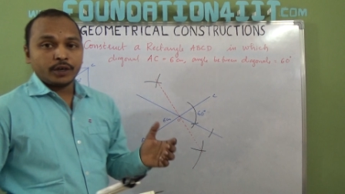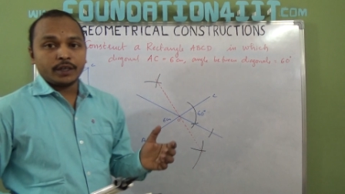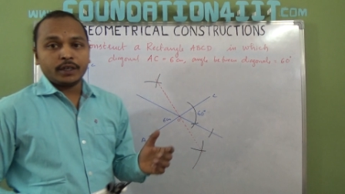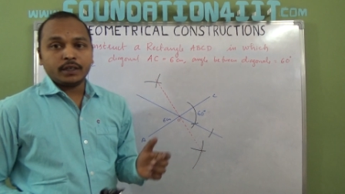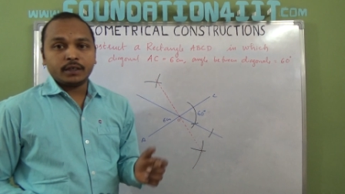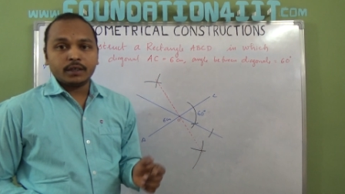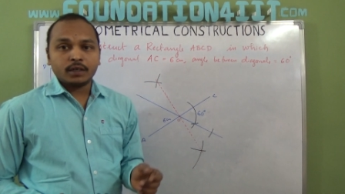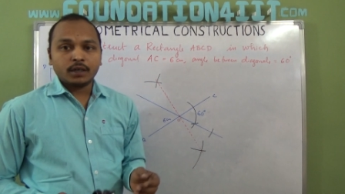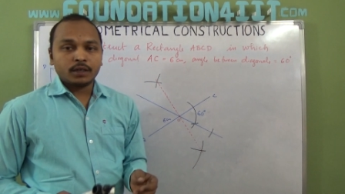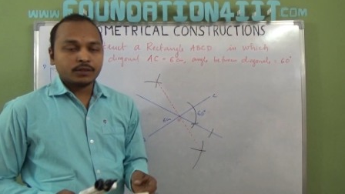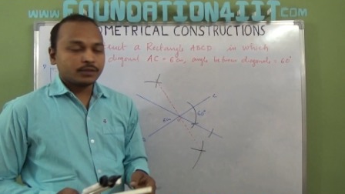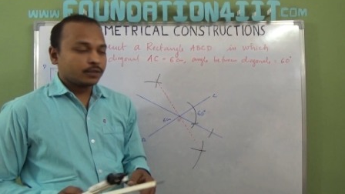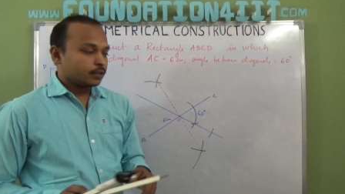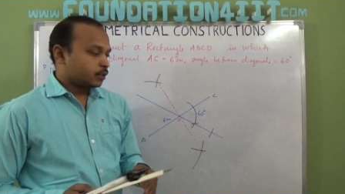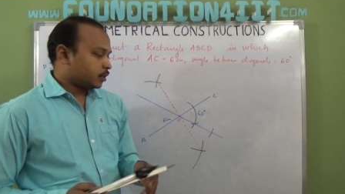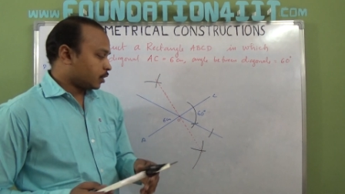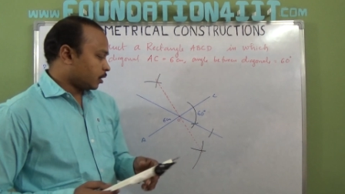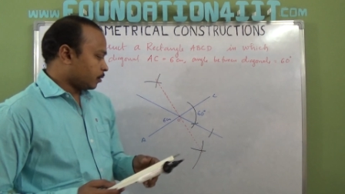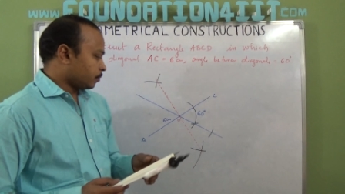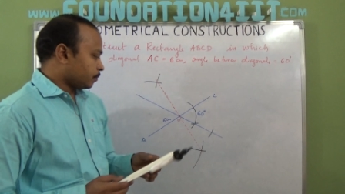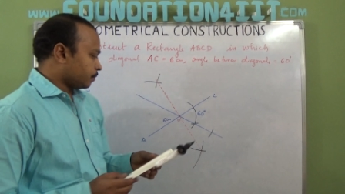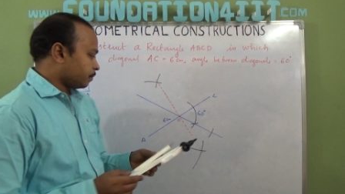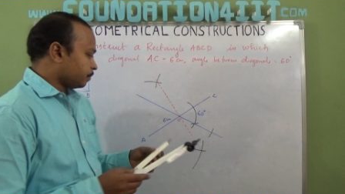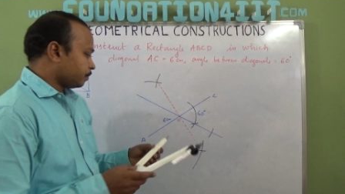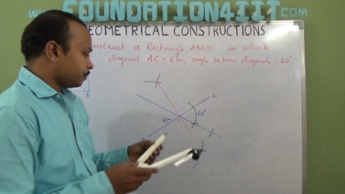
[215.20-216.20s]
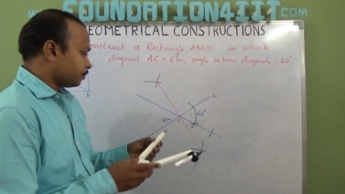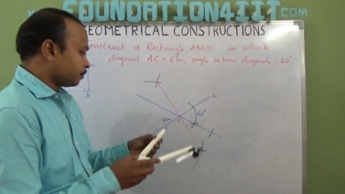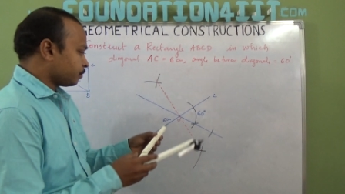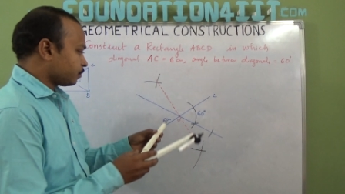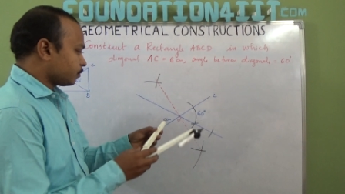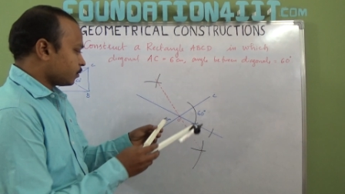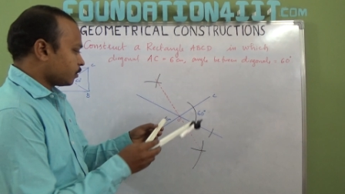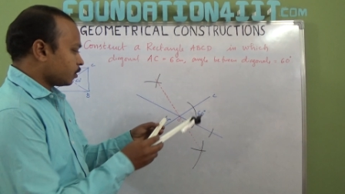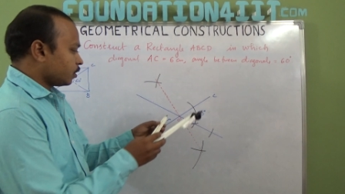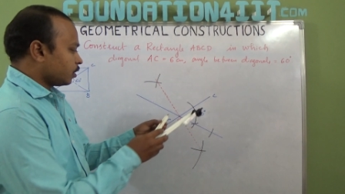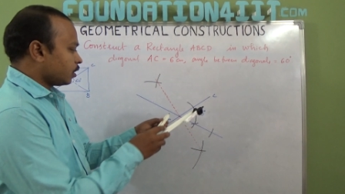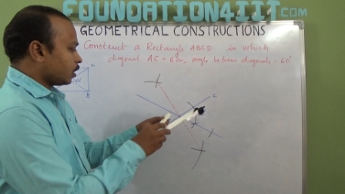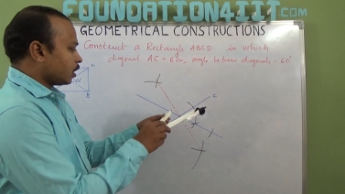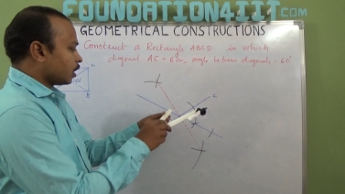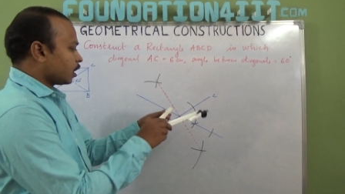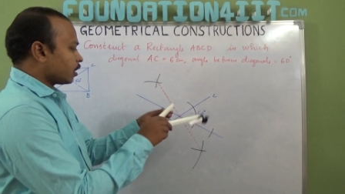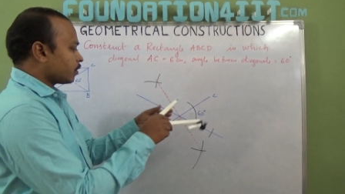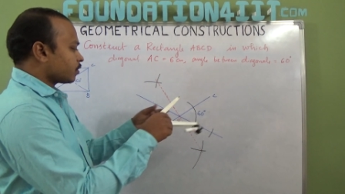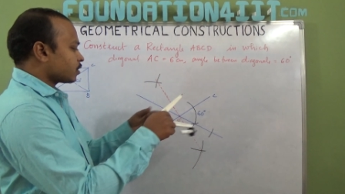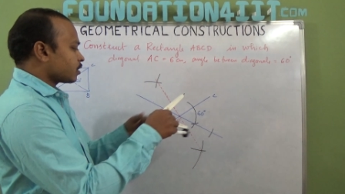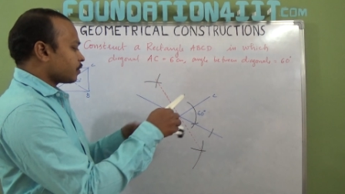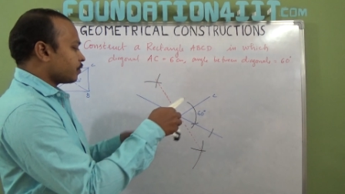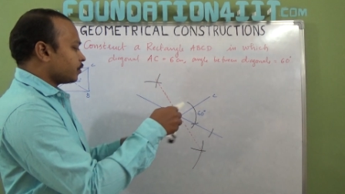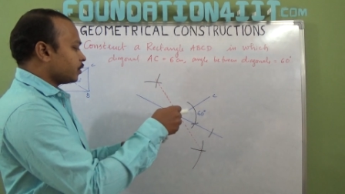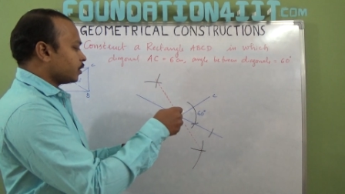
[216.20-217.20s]
OD also same.
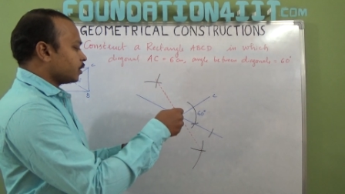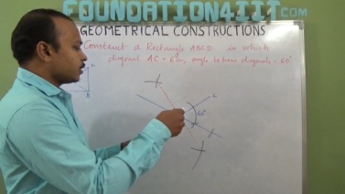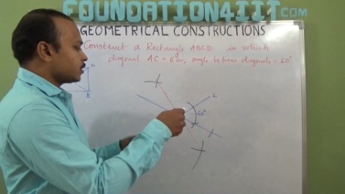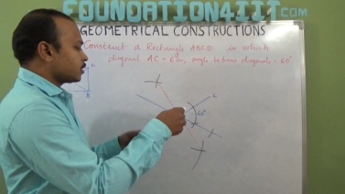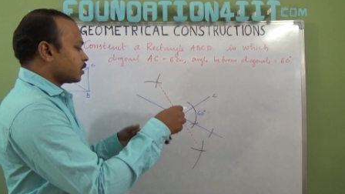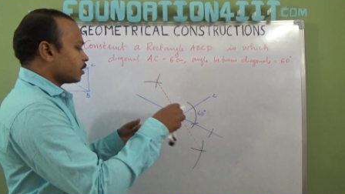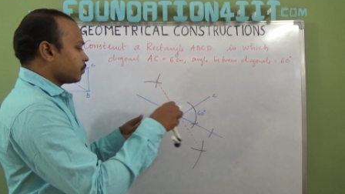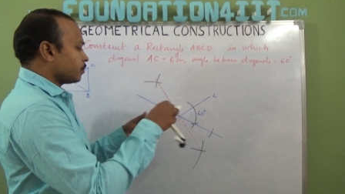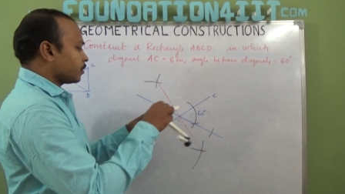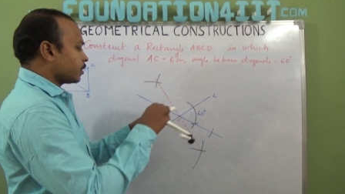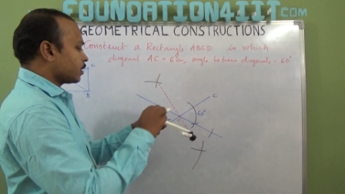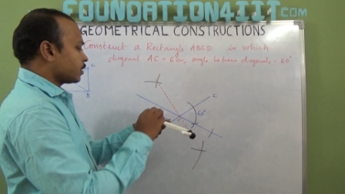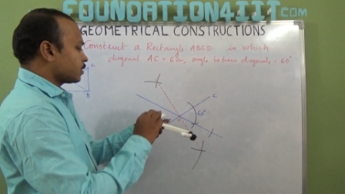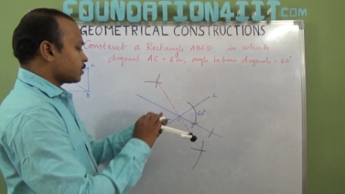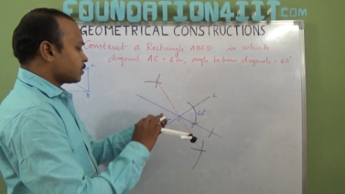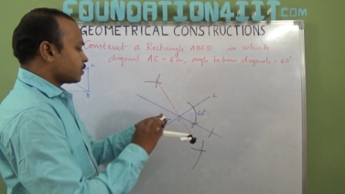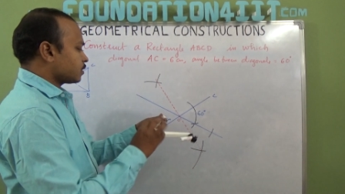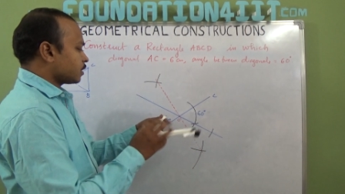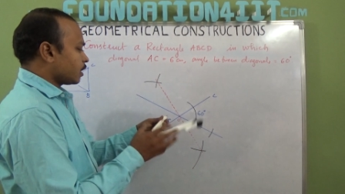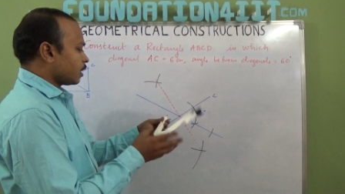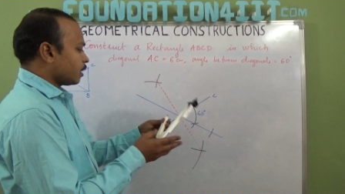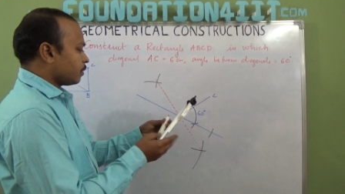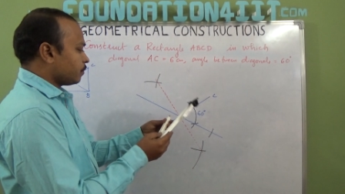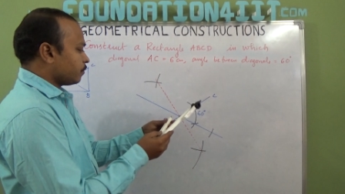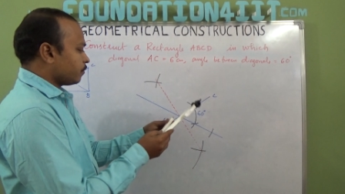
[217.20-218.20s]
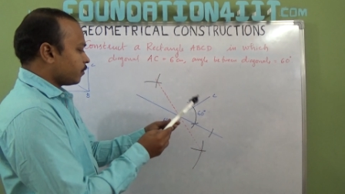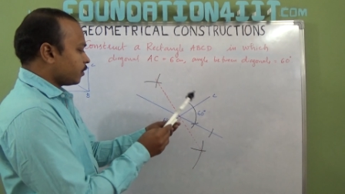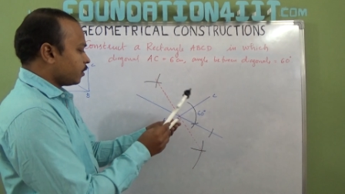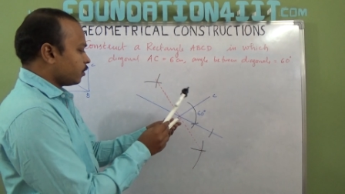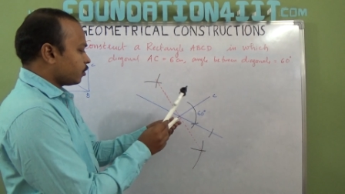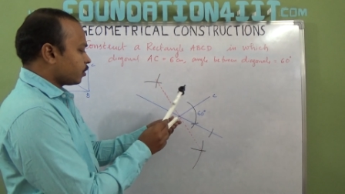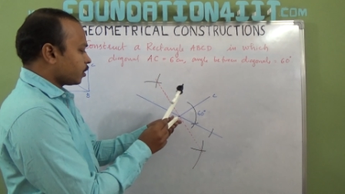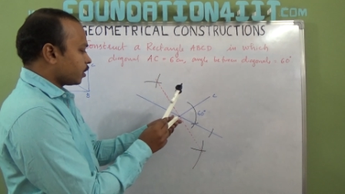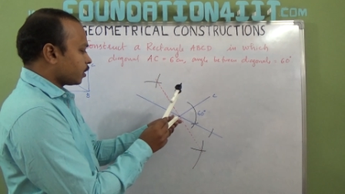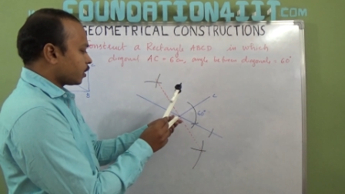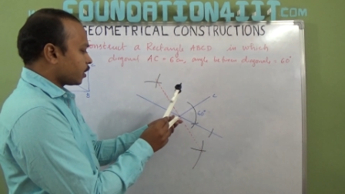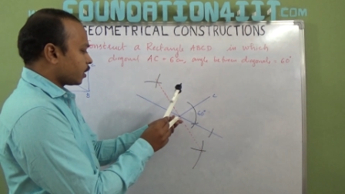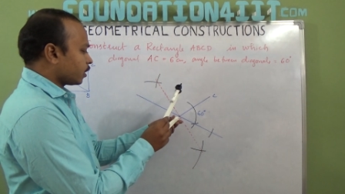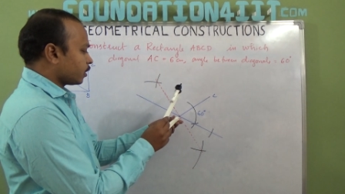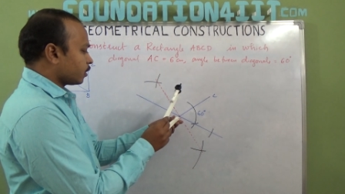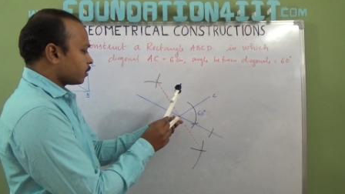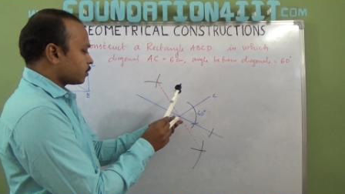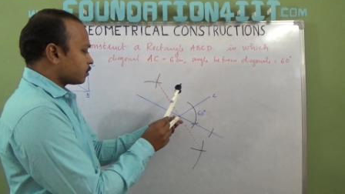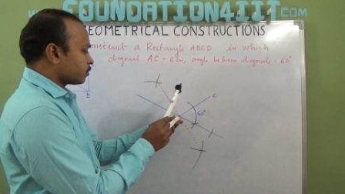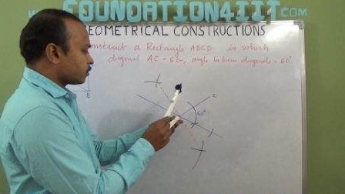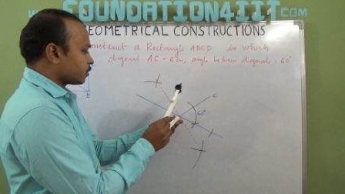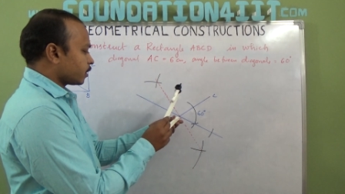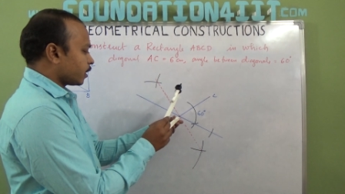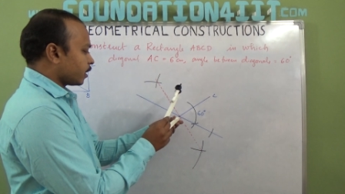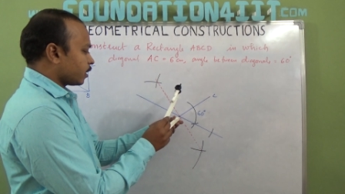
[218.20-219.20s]
Otherwise everything is same because same one you can cut
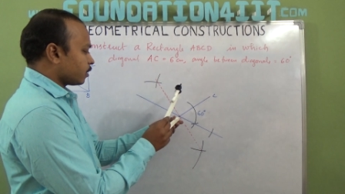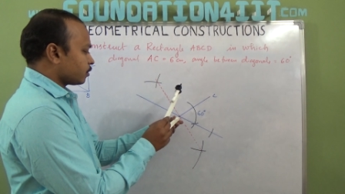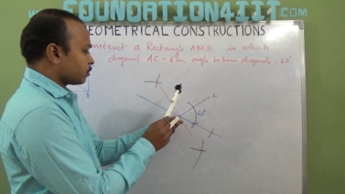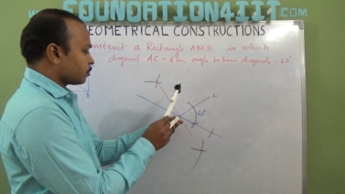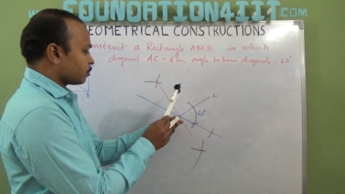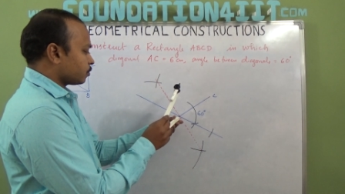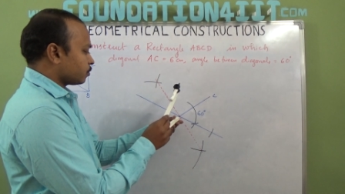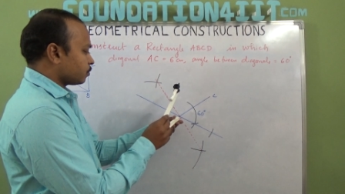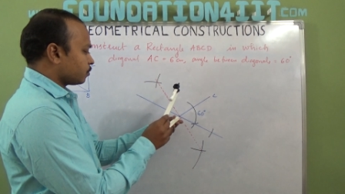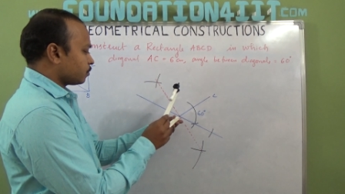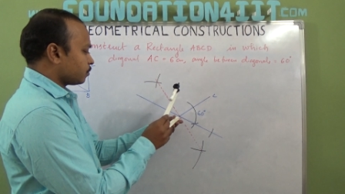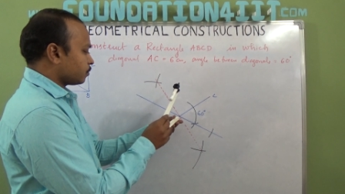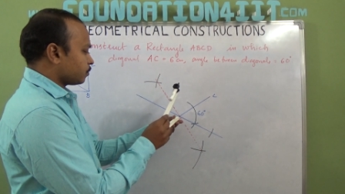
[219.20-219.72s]
this side also,